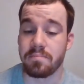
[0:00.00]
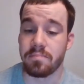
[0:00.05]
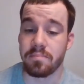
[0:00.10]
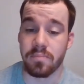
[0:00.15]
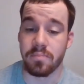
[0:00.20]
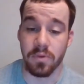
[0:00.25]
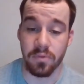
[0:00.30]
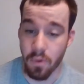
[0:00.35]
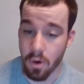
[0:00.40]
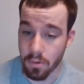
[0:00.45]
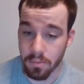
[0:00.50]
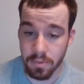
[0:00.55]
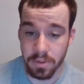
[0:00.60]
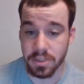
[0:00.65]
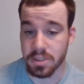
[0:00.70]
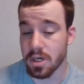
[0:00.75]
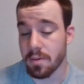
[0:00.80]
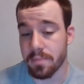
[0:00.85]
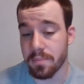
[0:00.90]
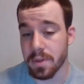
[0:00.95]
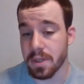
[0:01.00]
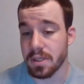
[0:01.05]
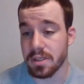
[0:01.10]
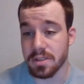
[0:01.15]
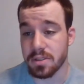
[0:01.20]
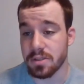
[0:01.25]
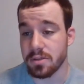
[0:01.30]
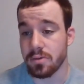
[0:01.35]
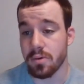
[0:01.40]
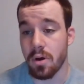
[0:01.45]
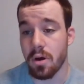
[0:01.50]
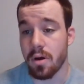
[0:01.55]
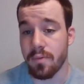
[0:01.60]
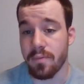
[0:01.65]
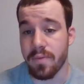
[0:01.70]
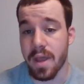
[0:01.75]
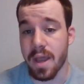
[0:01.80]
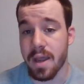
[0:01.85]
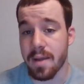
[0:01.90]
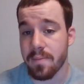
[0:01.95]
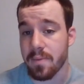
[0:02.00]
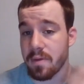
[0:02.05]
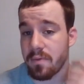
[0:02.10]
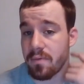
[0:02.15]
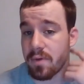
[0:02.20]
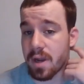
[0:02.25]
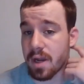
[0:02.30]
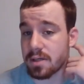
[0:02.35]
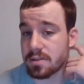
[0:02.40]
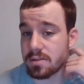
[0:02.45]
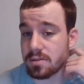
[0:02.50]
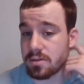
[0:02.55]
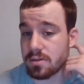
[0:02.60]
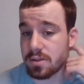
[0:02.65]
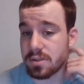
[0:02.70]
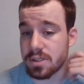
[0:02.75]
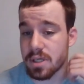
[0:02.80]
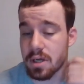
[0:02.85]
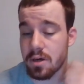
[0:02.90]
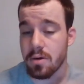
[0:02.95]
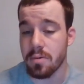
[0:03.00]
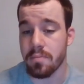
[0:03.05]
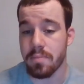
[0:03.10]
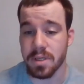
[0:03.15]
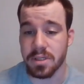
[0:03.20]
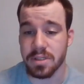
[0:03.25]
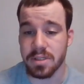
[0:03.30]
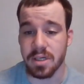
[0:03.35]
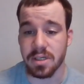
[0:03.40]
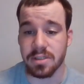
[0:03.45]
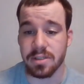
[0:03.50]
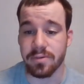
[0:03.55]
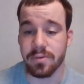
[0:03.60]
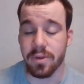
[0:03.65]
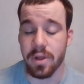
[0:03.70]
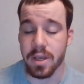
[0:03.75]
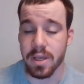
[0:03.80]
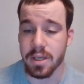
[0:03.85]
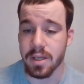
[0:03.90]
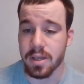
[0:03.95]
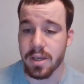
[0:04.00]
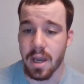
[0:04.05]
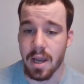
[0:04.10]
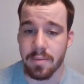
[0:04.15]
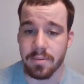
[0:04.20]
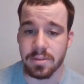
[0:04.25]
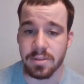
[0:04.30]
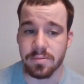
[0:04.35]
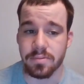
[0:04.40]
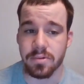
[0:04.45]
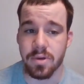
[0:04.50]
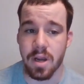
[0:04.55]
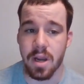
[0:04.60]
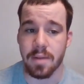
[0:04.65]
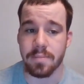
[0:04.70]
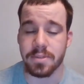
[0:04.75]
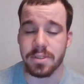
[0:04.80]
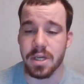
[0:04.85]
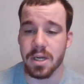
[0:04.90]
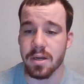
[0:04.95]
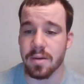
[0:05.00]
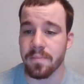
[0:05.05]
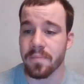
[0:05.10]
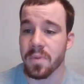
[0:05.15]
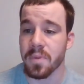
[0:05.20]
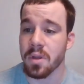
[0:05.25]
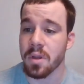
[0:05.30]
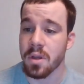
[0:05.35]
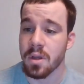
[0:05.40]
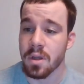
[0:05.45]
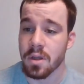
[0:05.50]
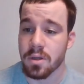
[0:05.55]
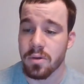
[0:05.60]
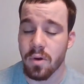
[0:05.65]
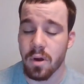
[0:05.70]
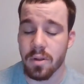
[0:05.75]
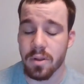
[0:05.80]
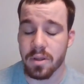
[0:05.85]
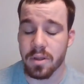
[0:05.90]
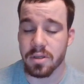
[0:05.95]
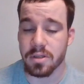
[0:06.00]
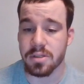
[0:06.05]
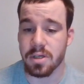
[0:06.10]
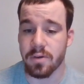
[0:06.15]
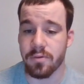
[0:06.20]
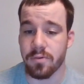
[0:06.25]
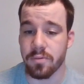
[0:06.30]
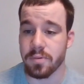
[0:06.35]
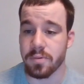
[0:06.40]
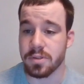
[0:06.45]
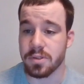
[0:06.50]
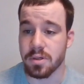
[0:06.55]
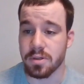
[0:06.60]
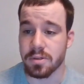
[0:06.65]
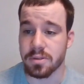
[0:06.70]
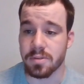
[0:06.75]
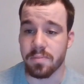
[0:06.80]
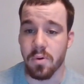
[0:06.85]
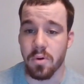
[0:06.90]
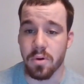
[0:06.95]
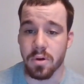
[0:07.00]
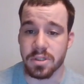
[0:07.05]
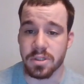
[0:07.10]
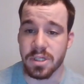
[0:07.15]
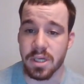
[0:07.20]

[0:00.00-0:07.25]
Before we jump into all of that, if you guys are new to the channel, make sure you like, comment, subscribe, share. Do all that good stuff. We appreciate all the support.